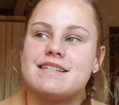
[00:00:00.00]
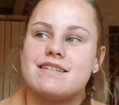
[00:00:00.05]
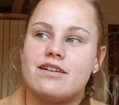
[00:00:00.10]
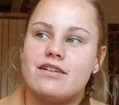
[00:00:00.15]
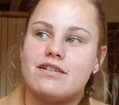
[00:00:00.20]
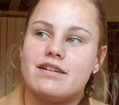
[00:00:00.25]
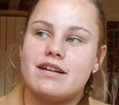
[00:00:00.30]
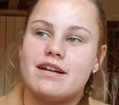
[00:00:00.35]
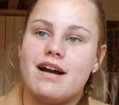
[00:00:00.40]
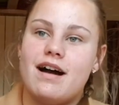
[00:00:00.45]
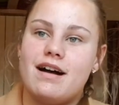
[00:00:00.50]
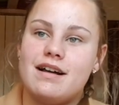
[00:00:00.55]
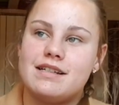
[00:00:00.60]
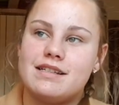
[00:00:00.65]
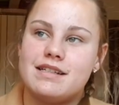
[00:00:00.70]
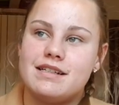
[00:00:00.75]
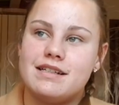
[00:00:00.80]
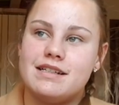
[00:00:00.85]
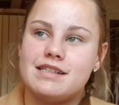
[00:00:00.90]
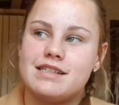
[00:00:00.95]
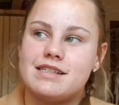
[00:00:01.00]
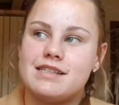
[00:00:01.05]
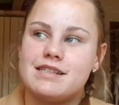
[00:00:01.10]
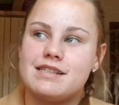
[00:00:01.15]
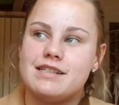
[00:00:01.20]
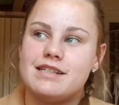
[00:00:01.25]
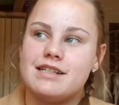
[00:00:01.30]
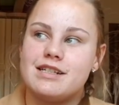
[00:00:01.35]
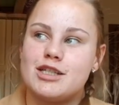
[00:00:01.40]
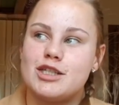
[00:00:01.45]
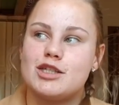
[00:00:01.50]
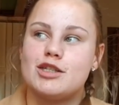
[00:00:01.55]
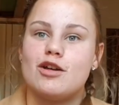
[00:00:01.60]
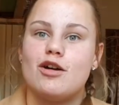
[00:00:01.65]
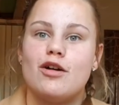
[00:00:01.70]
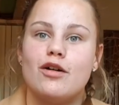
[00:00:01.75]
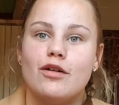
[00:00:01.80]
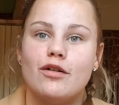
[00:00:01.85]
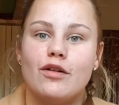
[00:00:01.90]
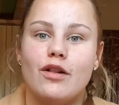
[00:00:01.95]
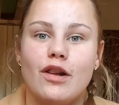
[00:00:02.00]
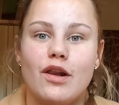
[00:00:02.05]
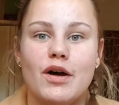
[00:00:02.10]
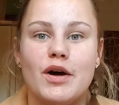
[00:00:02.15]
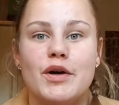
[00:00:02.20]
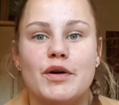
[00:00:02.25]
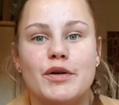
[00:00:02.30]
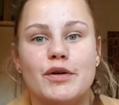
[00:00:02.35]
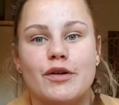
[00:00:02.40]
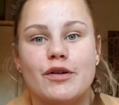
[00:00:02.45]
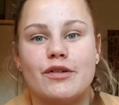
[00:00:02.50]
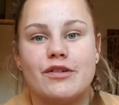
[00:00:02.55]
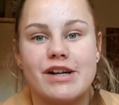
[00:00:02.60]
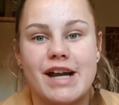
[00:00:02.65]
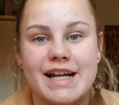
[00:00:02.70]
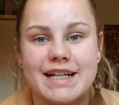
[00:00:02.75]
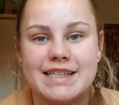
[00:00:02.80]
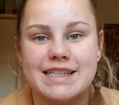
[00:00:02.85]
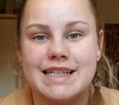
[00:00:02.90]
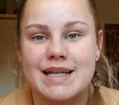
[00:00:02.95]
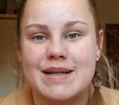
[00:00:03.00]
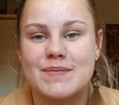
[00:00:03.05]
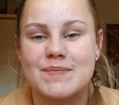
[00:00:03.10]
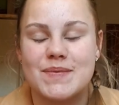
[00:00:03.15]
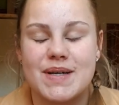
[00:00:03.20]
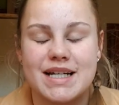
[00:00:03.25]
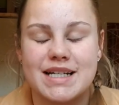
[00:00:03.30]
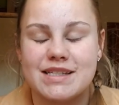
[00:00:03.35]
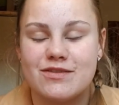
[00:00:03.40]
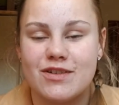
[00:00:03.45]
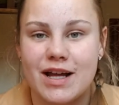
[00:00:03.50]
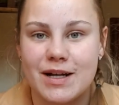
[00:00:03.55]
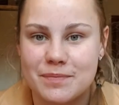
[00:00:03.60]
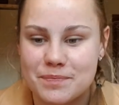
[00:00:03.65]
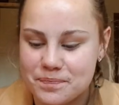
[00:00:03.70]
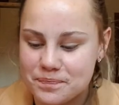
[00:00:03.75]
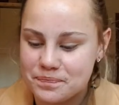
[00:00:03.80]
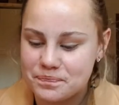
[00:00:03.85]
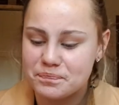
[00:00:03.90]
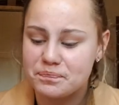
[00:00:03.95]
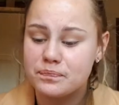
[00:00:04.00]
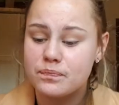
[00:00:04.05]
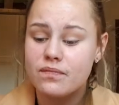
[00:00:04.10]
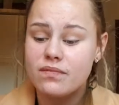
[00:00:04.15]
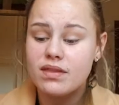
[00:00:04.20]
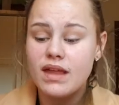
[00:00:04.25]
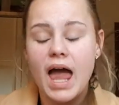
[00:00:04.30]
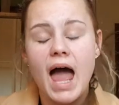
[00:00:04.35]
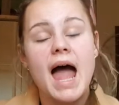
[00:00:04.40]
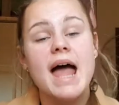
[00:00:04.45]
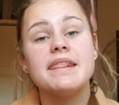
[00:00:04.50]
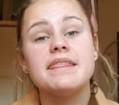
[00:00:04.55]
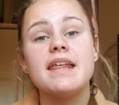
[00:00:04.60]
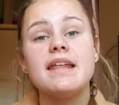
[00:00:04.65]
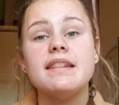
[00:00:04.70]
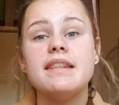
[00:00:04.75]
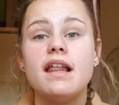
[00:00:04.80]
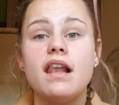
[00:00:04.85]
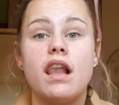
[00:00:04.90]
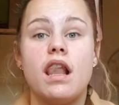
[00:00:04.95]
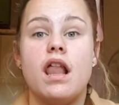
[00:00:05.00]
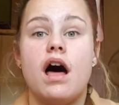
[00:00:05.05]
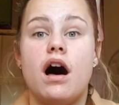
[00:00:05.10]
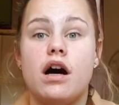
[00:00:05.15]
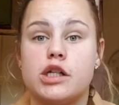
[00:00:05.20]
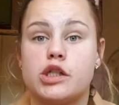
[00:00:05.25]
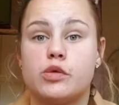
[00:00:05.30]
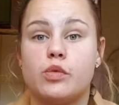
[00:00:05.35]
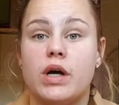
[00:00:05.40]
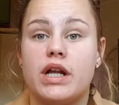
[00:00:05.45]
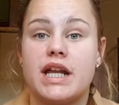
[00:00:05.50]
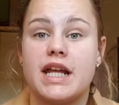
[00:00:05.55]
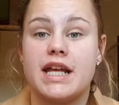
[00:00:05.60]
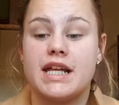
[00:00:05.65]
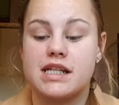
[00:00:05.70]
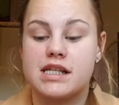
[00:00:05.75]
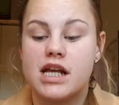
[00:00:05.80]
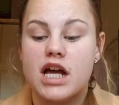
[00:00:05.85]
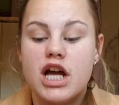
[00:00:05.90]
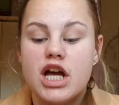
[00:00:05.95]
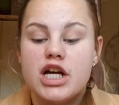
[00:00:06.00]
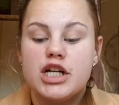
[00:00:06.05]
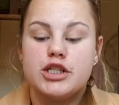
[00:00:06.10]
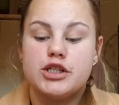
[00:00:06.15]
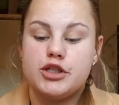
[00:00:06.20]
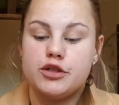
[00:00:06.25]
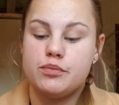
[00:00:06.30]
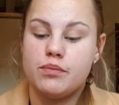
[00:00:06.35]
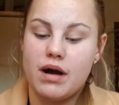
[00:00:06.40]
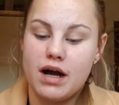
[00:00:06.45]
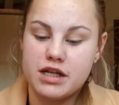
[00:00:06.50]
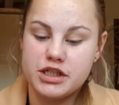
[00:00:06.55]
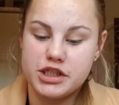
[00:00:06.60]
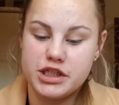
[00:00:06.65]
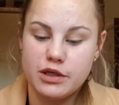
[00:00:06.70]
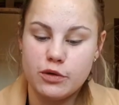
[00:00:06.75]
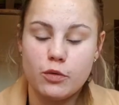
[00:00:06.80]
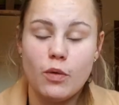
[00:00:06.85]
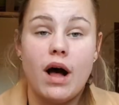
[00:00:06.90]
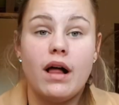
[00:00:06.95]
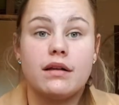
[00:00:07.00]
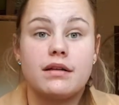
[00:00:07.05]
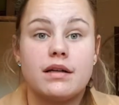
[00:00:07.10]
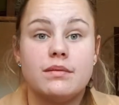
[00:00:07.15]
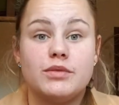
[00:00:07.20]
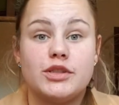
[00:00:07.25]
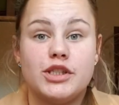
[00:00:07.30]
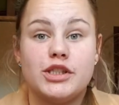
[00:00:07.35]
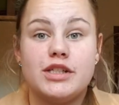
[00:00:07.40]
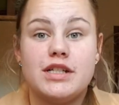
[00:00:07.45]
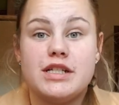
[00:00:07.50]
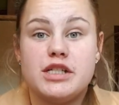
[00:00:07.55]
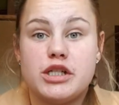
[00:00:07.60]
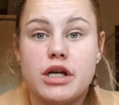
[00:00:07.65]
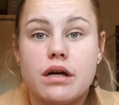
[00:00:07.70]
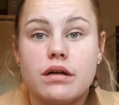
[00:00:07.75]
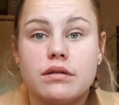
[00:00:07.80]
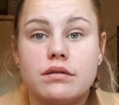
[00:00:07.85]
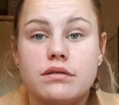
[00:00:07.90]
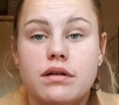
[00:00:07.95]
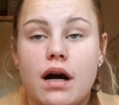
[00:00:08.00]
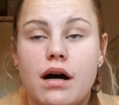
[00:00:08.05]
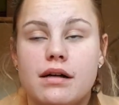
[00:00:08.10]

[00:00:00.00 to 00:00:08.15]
Sorry guys, it's just so low rating, but it's fine. And then the last one is Jumanji Welcome to the Jungle.